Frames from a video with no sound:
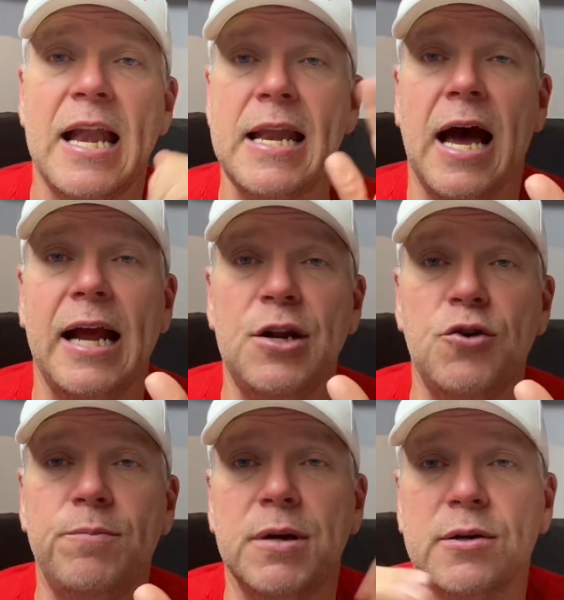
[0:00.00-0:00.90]
9
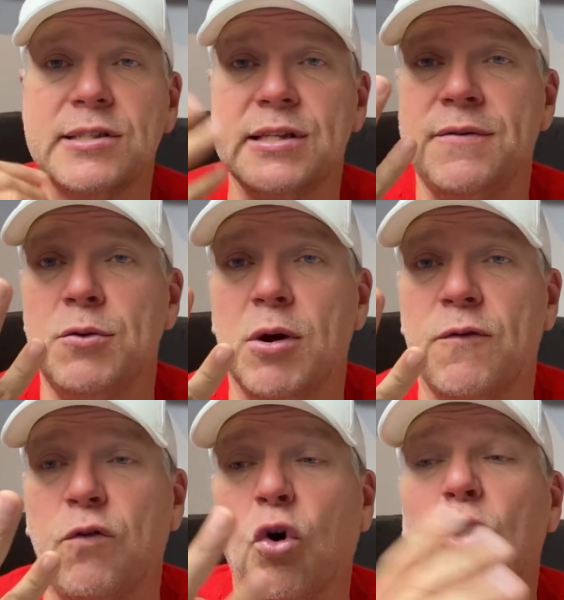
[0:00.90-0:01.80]
new builds, leaving you with
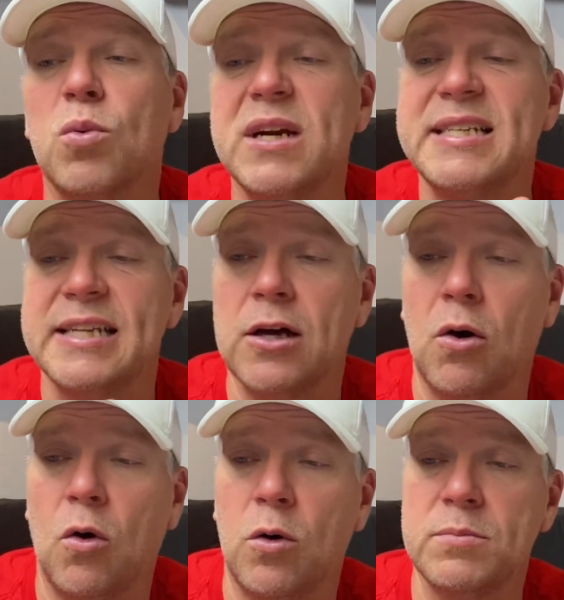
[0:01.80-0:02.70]
4 resale
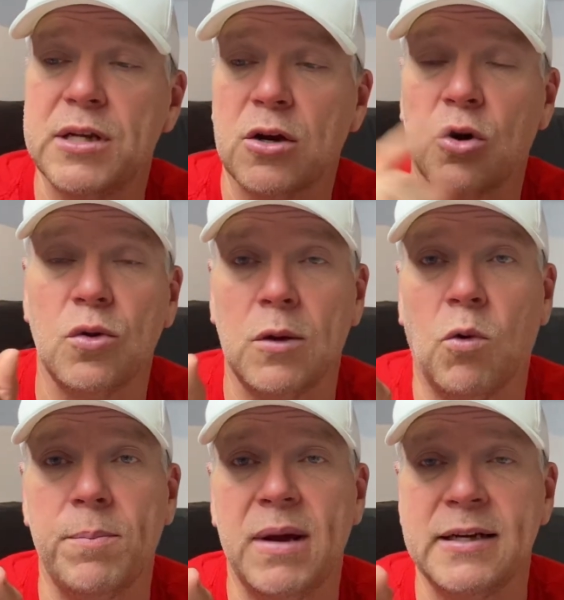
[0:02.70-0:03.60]
homes, currently
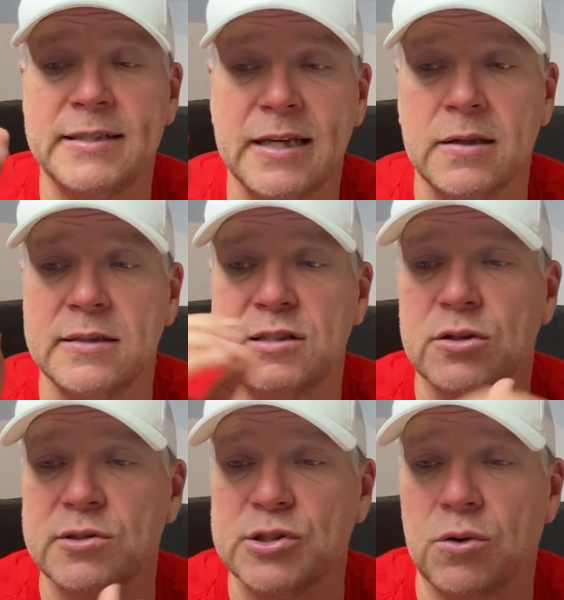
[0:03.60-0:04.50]
1 pending sale,
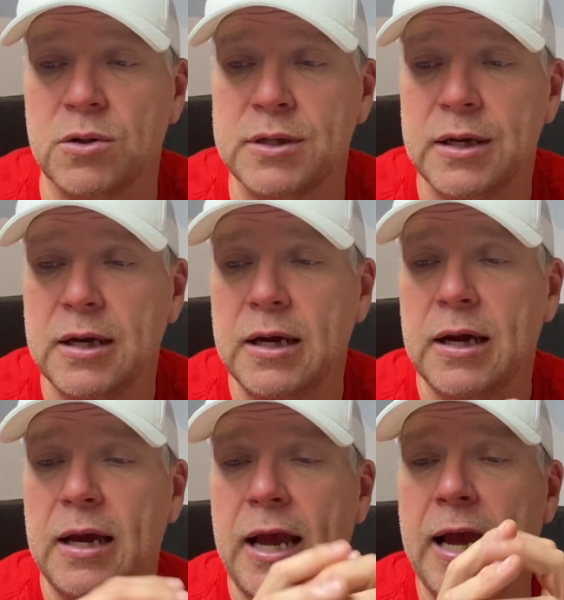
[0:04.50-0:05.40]
0 sold.
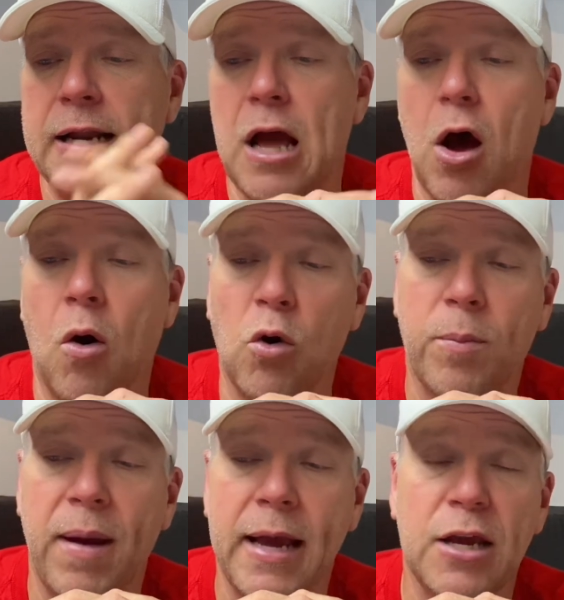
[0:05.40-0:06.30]
And Oak
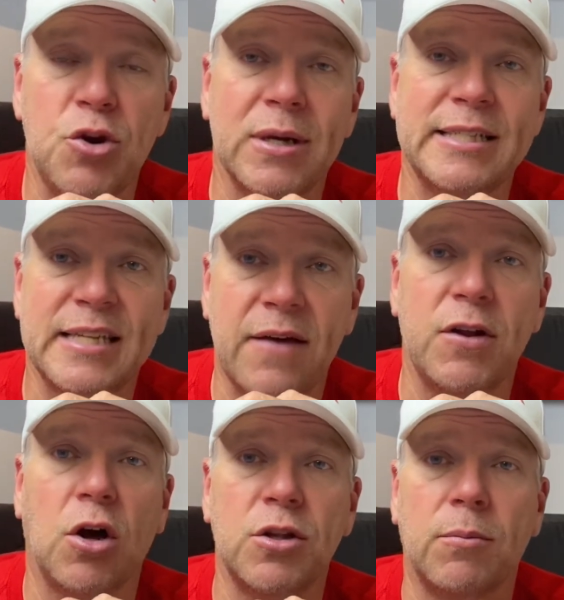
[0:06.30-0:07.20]
Bank, you had 7
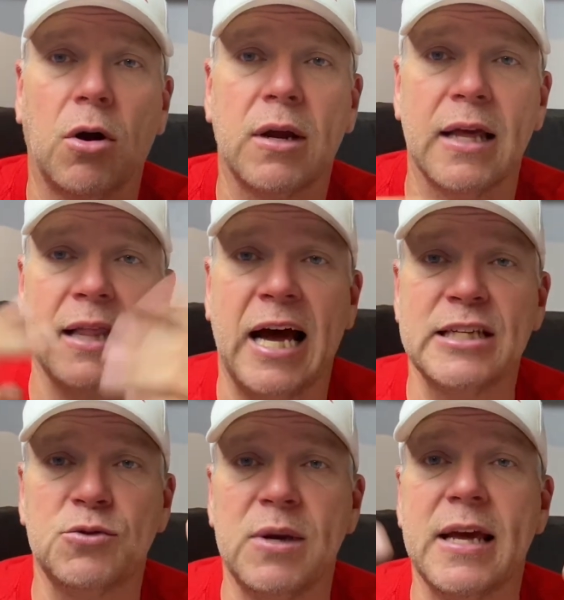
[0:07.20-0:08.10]
on the market
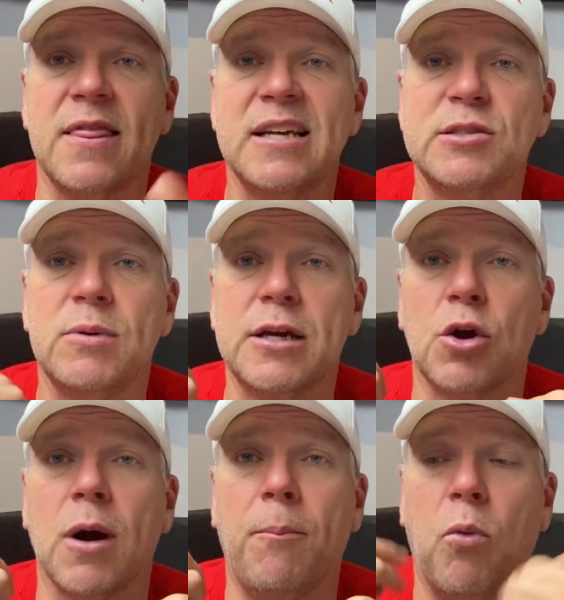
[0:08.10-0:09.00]
last week. This week,
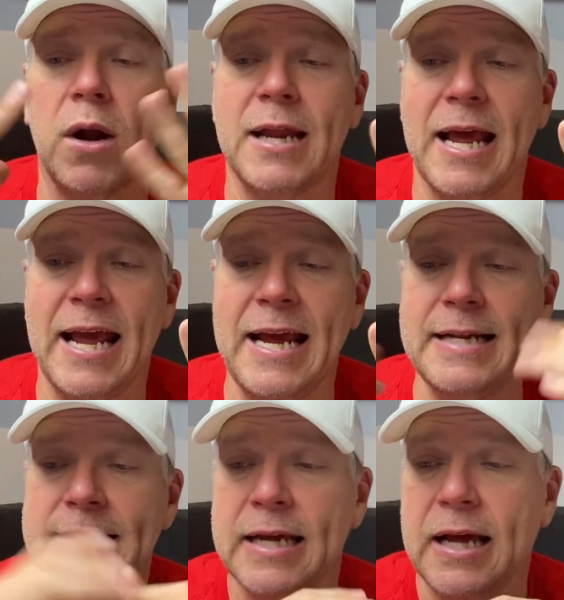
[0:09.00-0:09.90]
you're up 1 to 8.